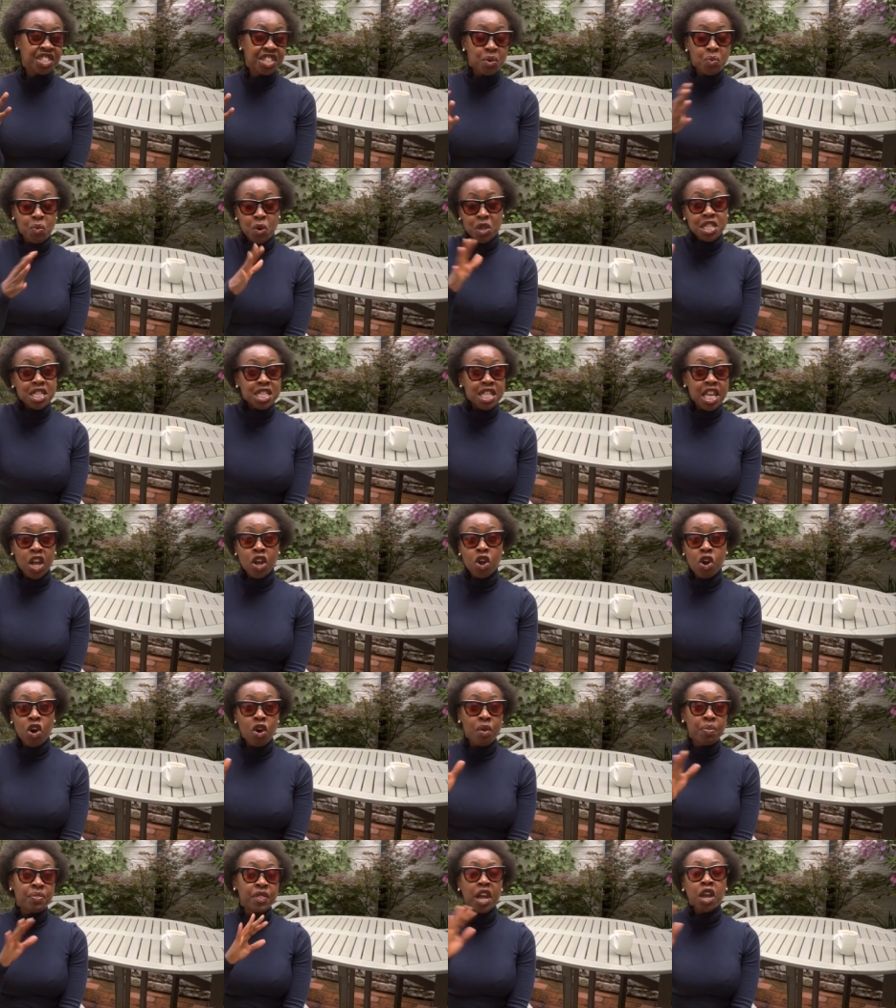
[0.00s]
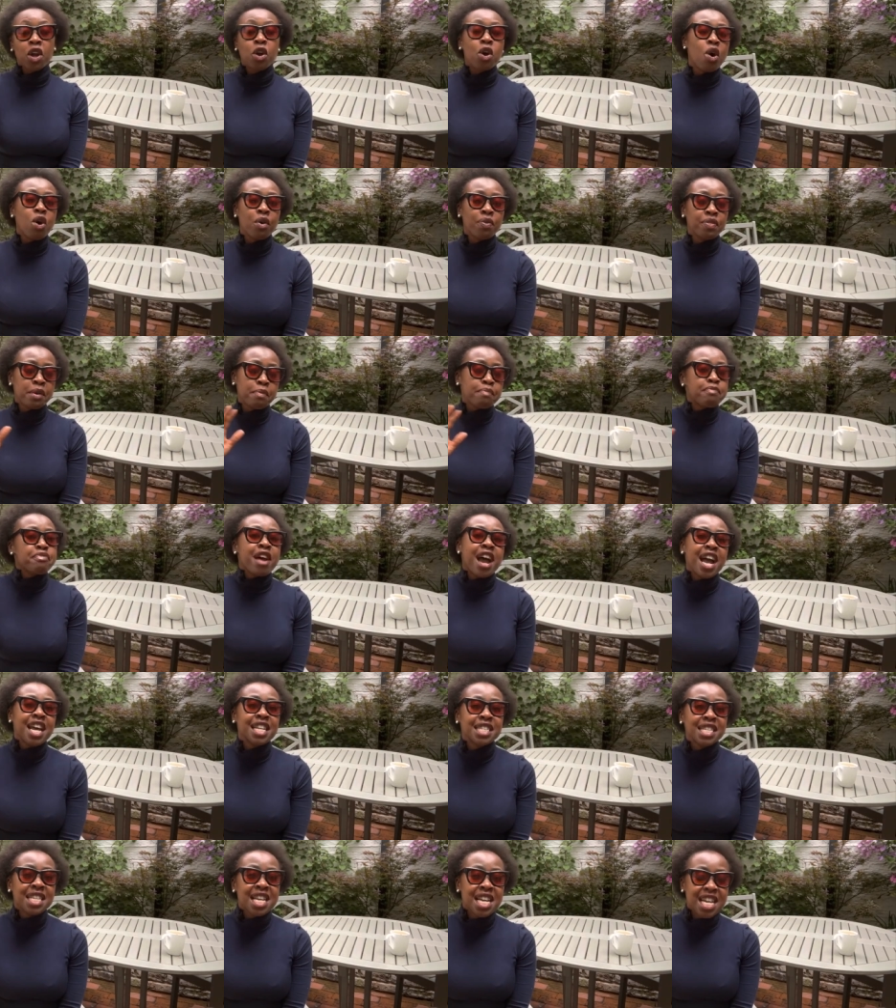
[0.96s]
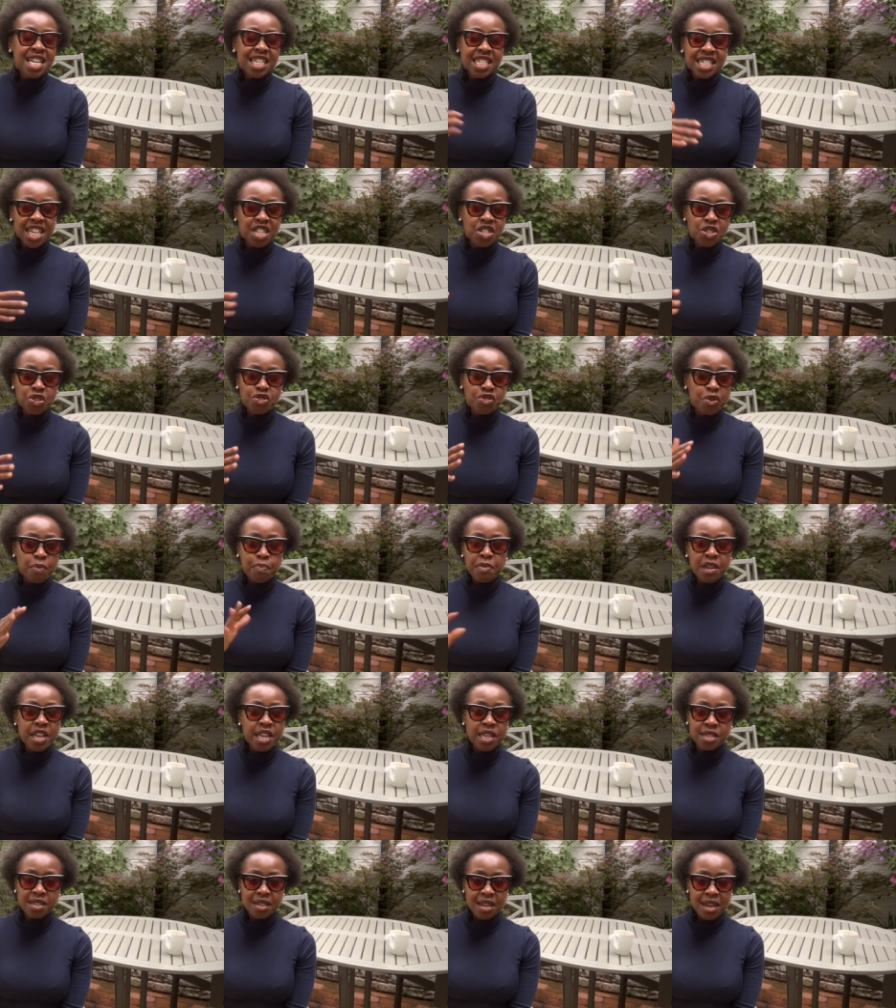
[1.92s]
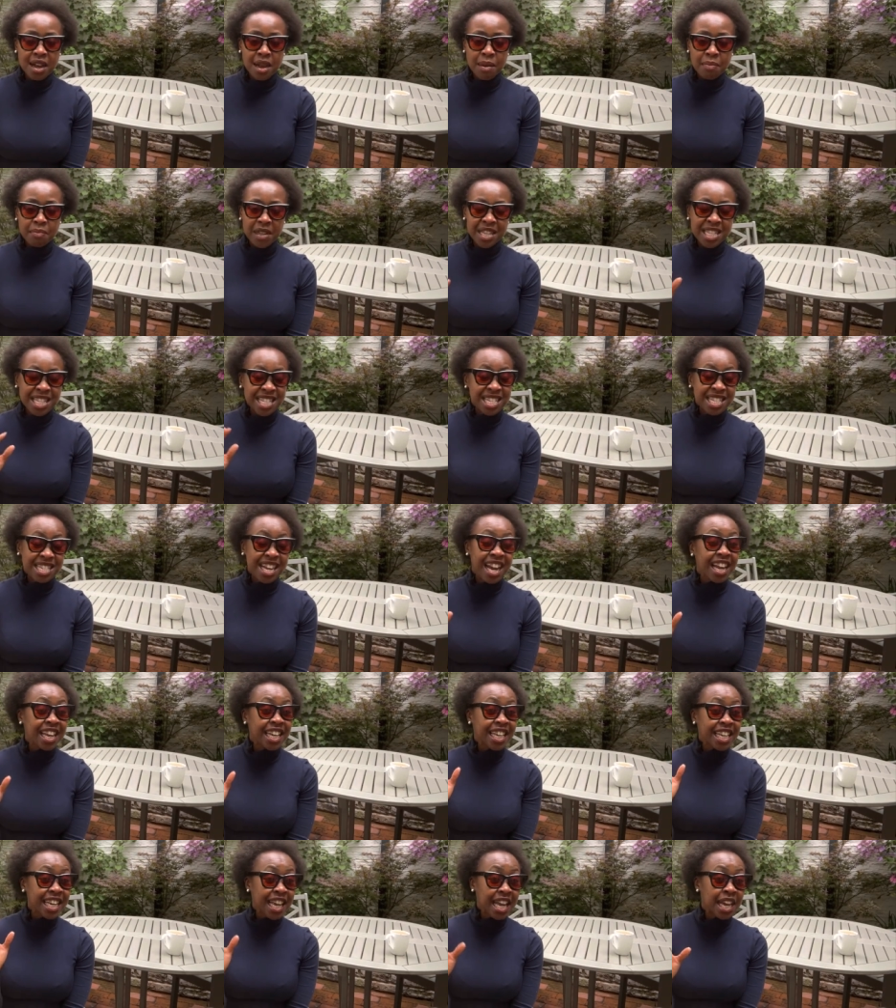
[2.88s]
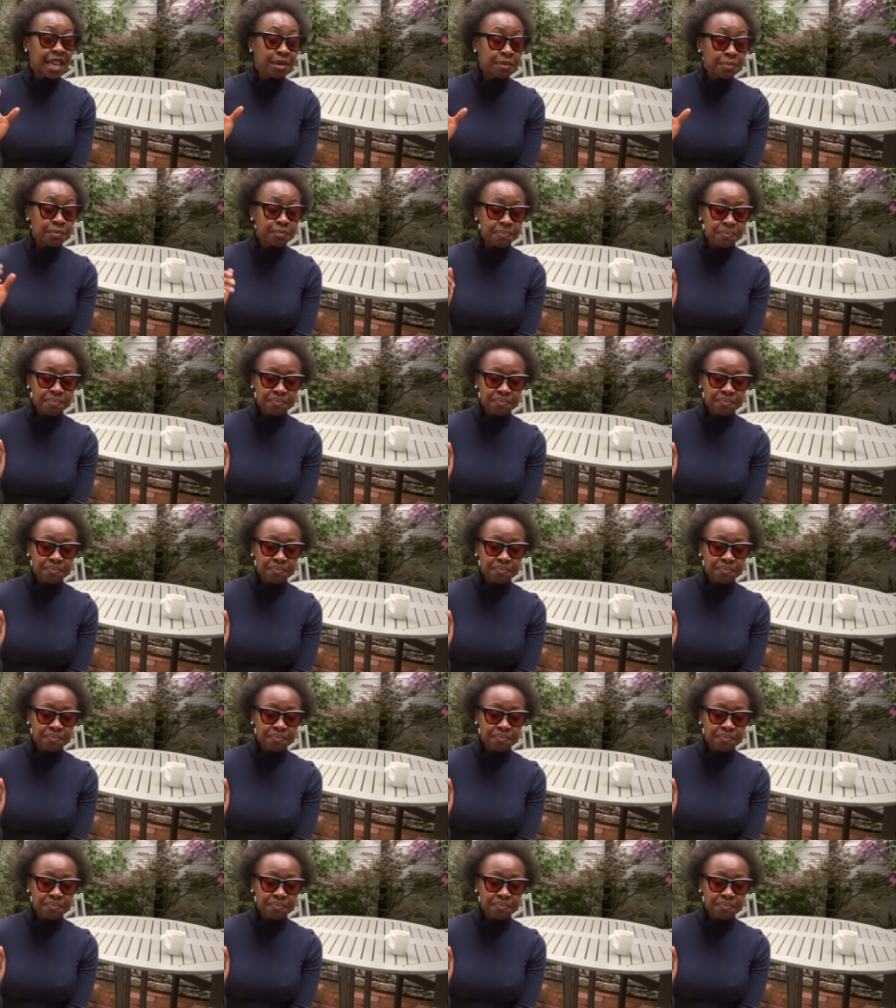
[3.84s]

And once they're gone, they're gone. The brand doesn't repeat um, a style again.